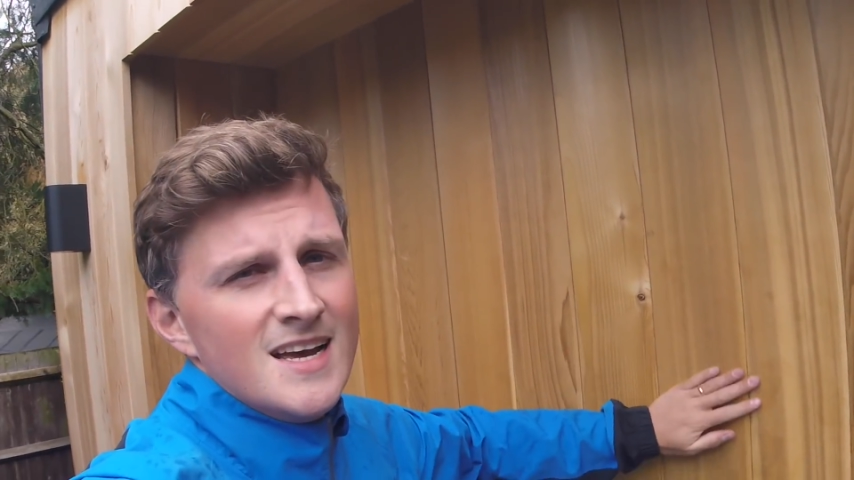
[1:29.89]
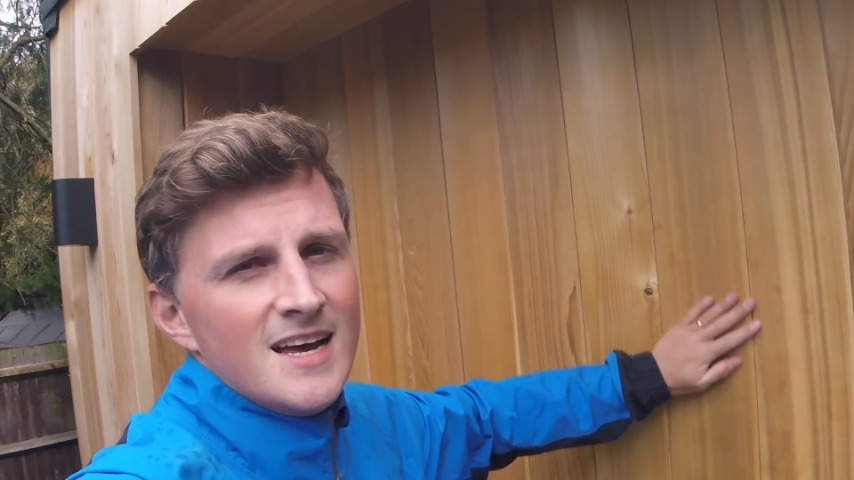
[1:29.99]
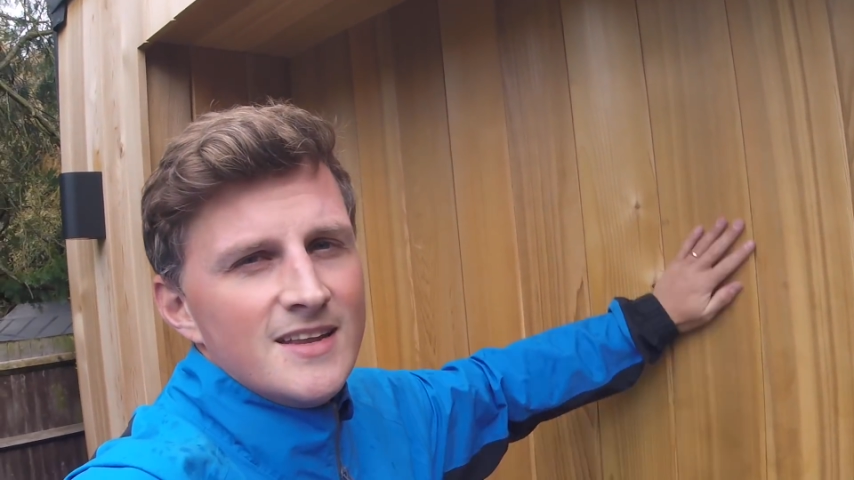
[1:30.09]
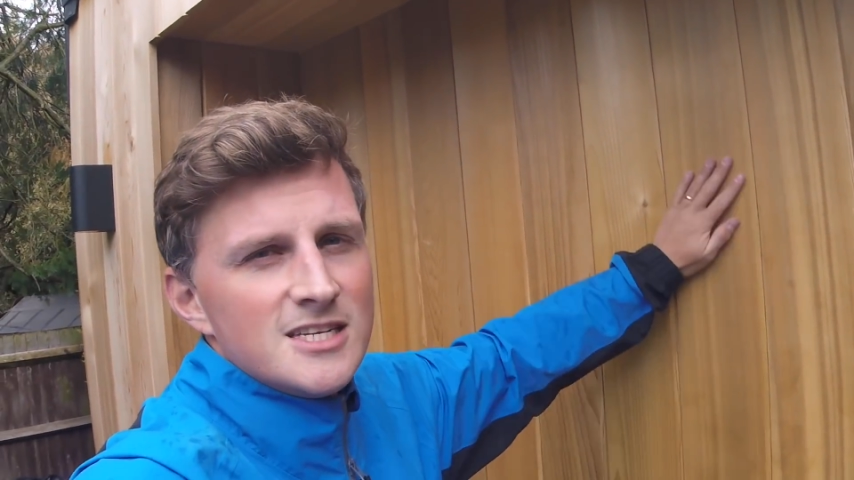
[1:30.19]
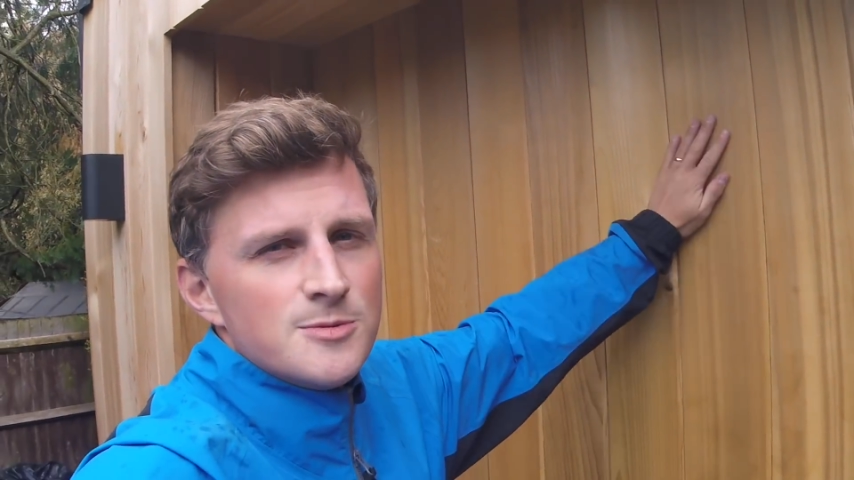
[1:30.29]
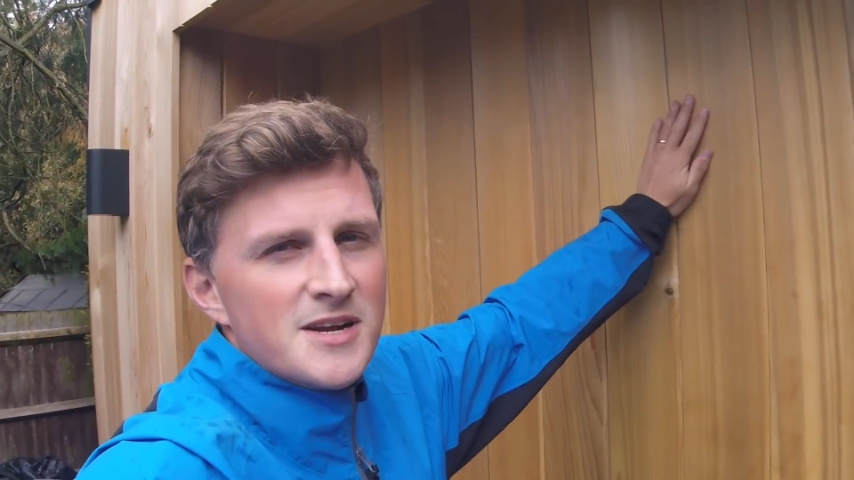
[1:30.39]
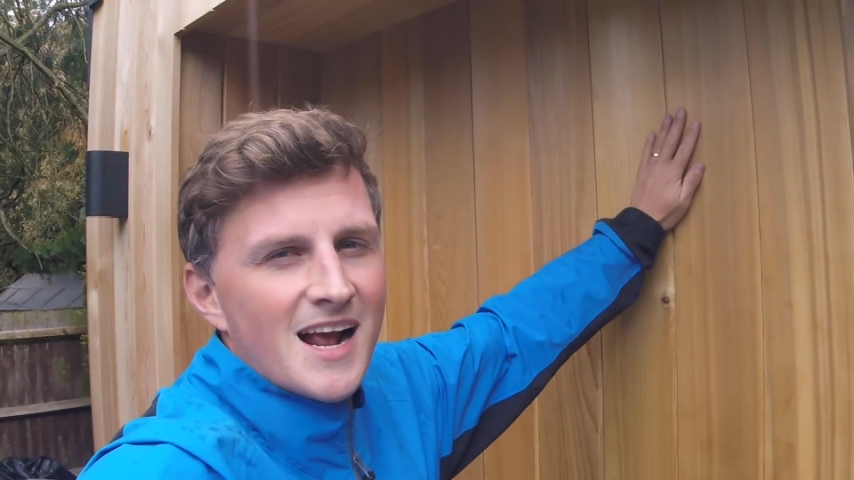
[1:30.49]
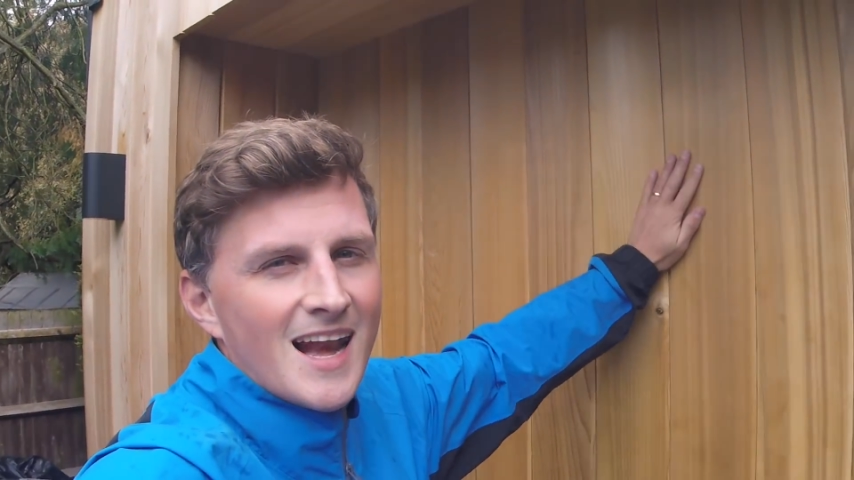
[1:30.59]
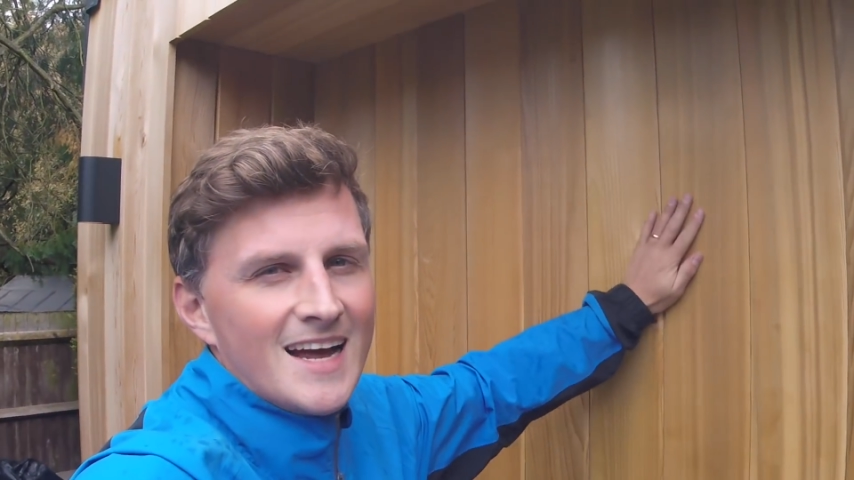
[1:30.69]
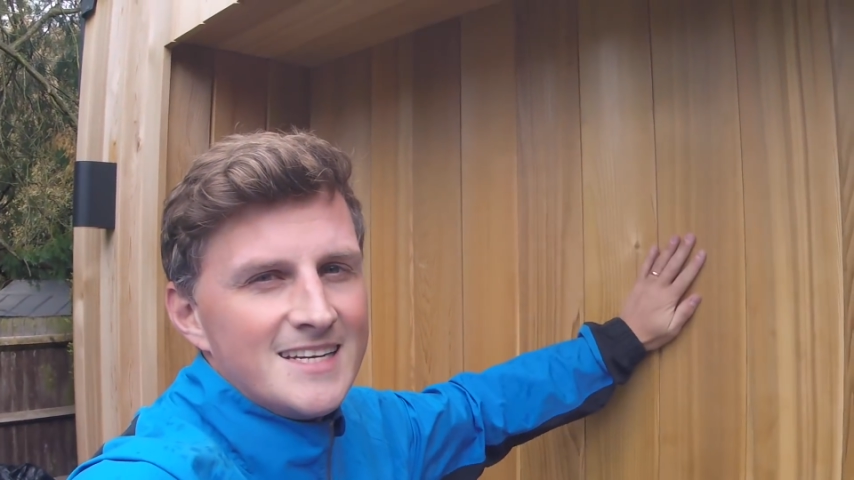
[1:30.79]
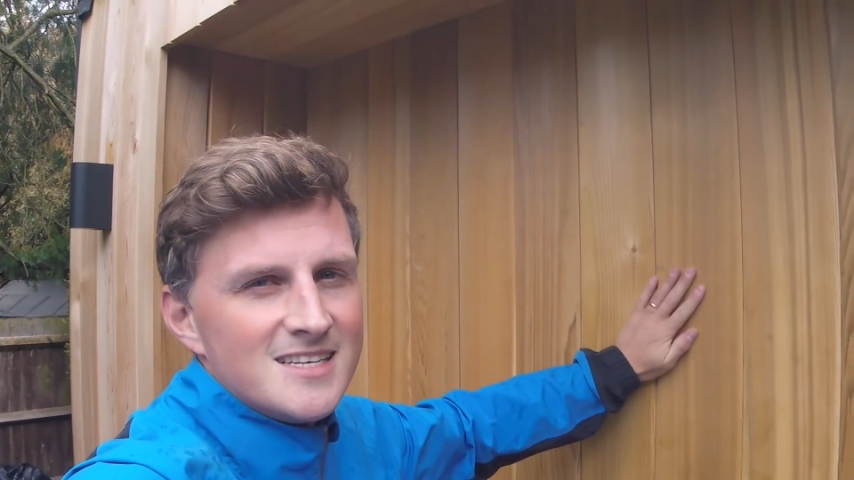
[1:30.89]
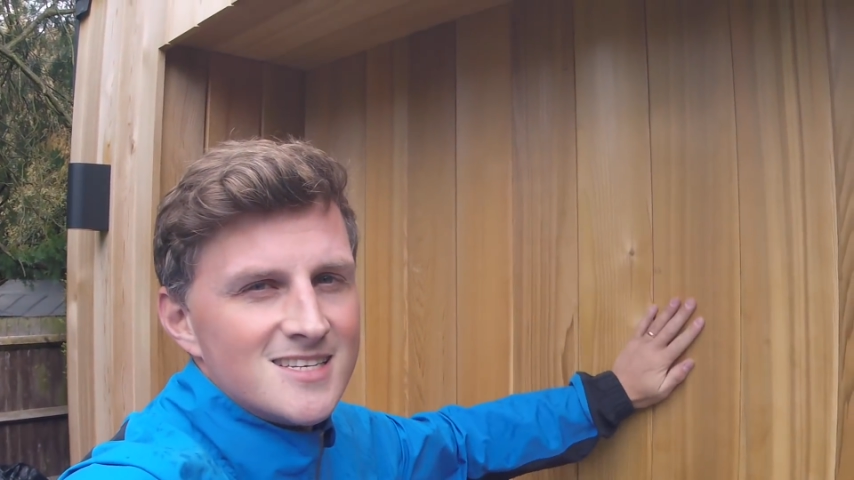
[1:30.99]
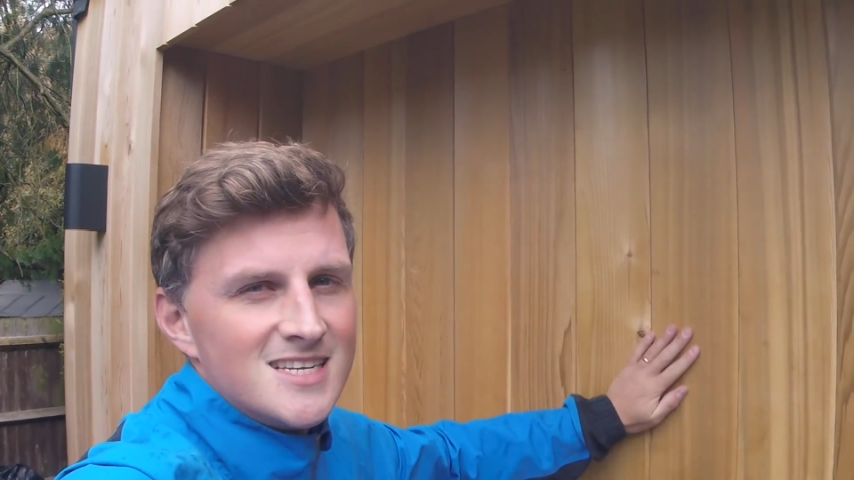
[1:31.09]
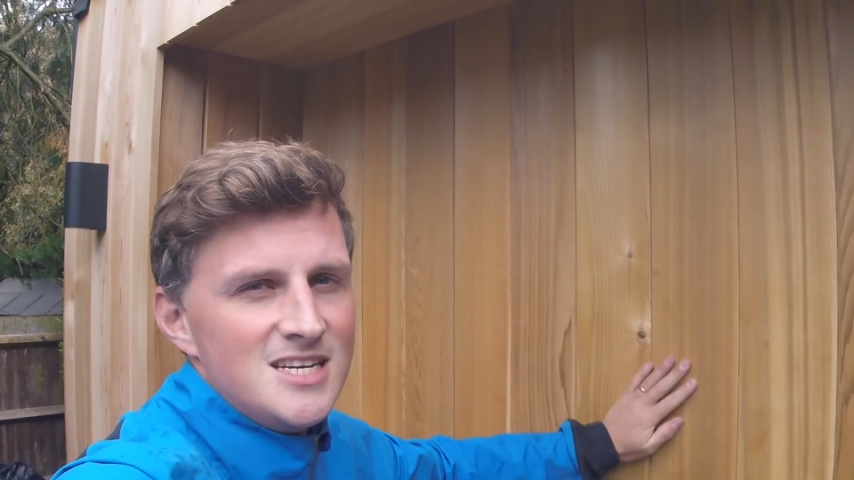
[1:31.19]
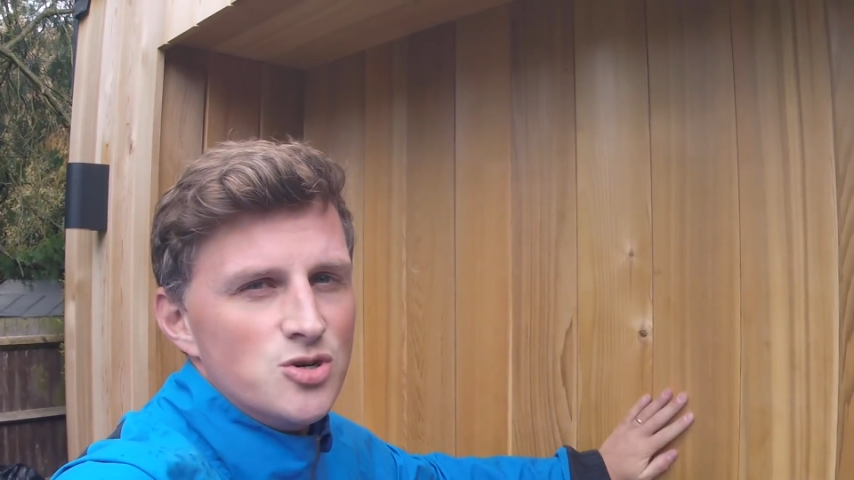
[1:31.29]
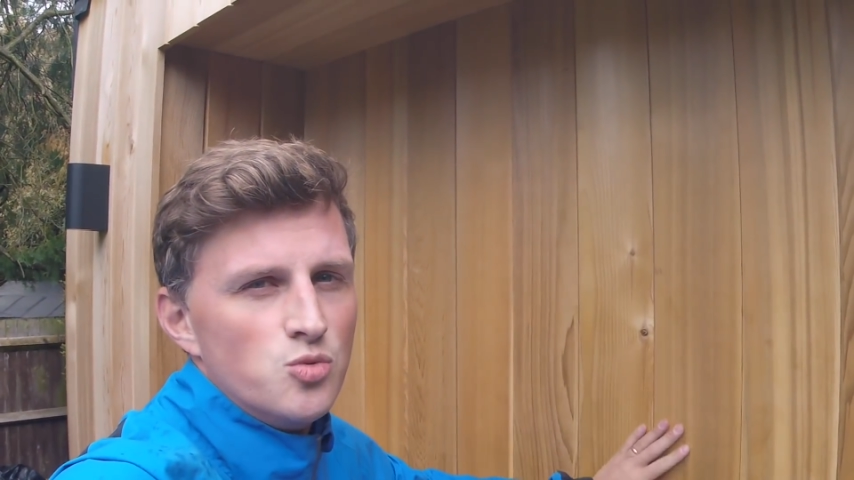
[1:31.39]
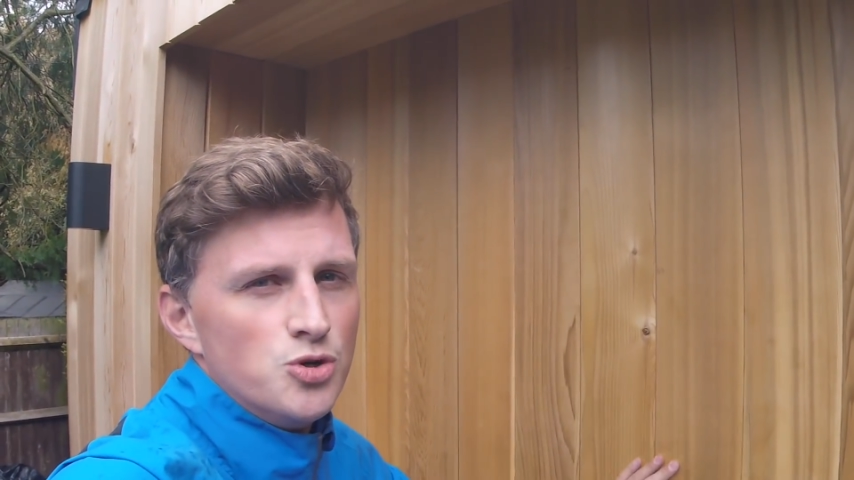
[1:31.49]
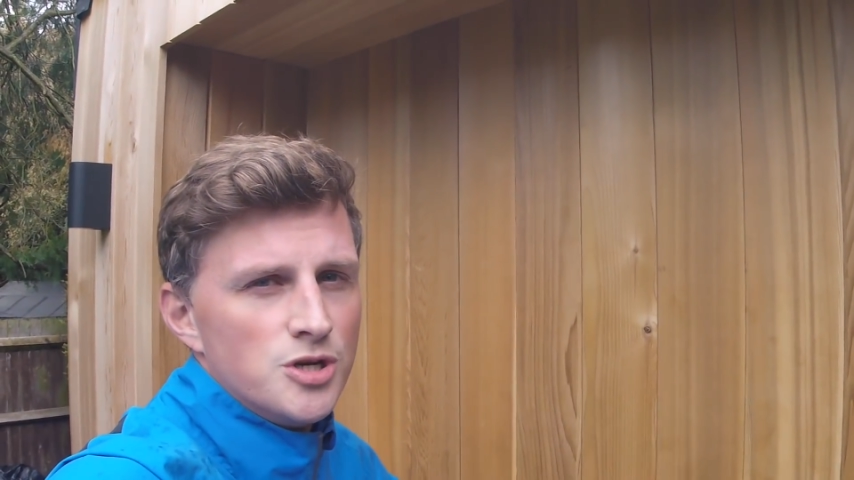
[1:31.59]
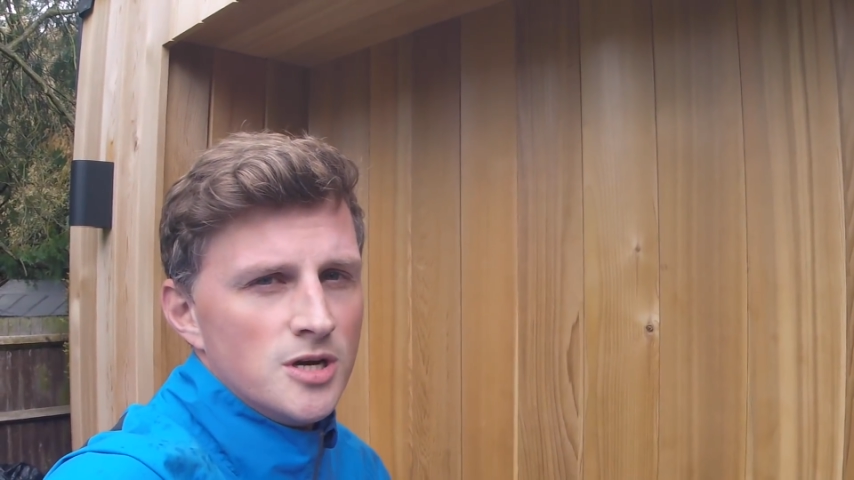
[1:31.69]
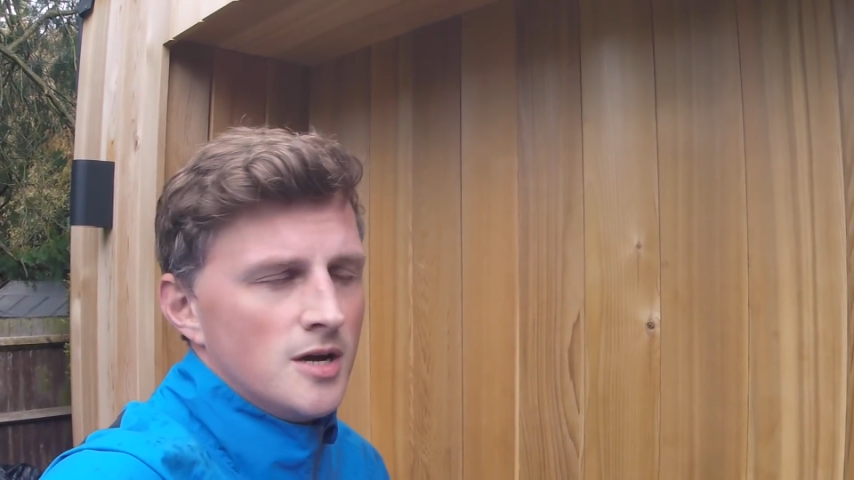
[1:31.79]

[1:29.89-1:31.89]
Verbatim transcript: And this has been clad in cedar wood.